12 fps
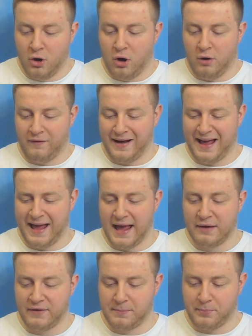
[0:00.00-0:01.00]
of a
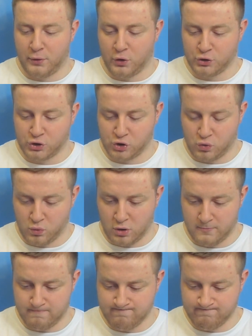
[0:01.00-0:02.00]
heavy pause
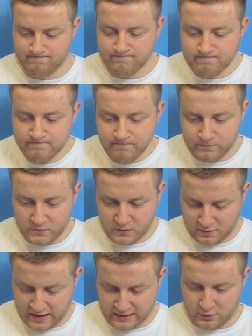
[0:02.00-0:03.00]
squat?
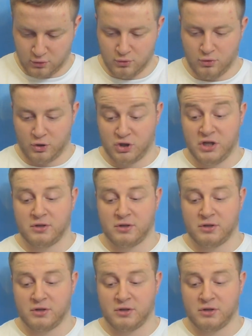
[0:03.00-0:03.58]
Thank you, or cheers